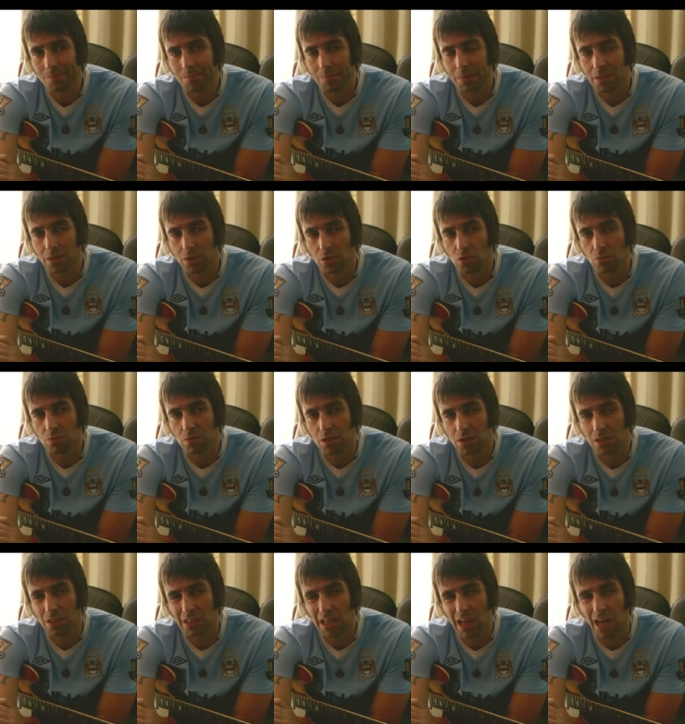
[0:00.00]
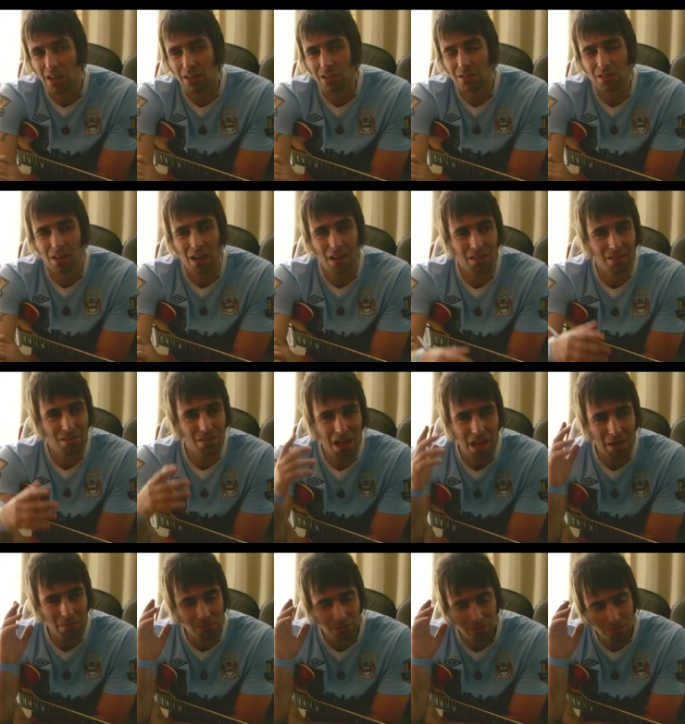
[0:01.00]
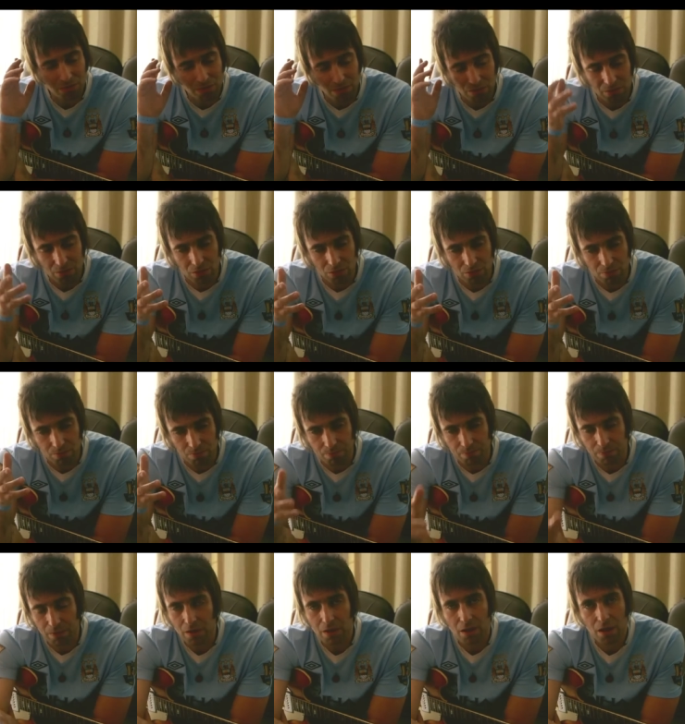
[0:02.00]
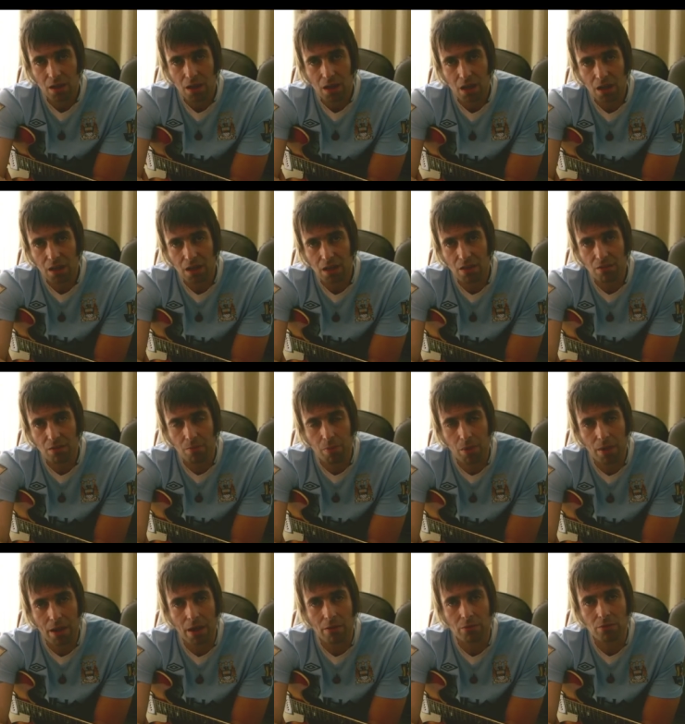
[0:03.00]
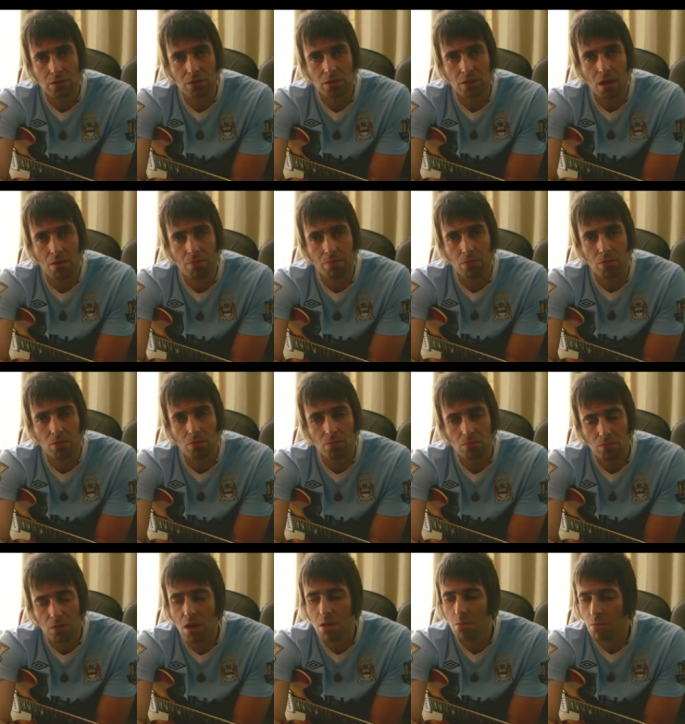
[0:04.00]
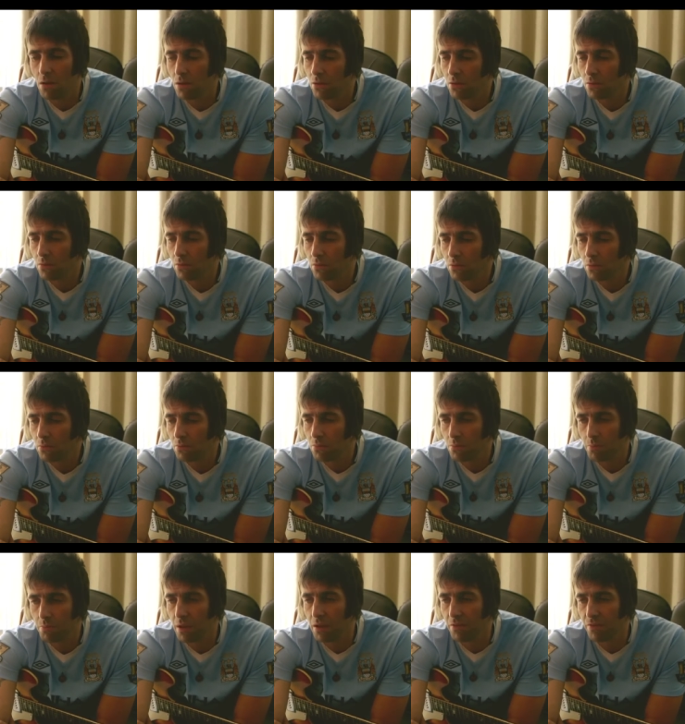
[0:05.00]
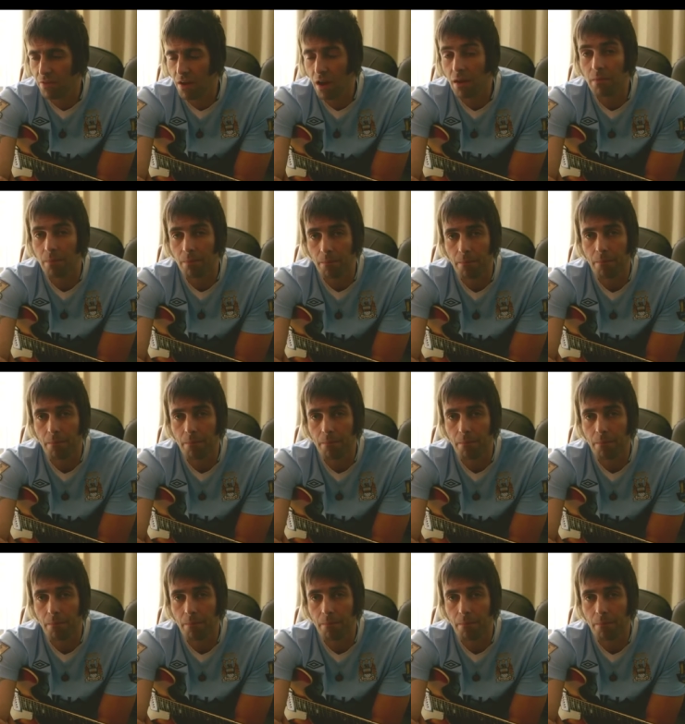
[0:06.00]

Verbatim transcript: by some of the designers that names just, I can never pronounce and that, but yeah, man, big fan.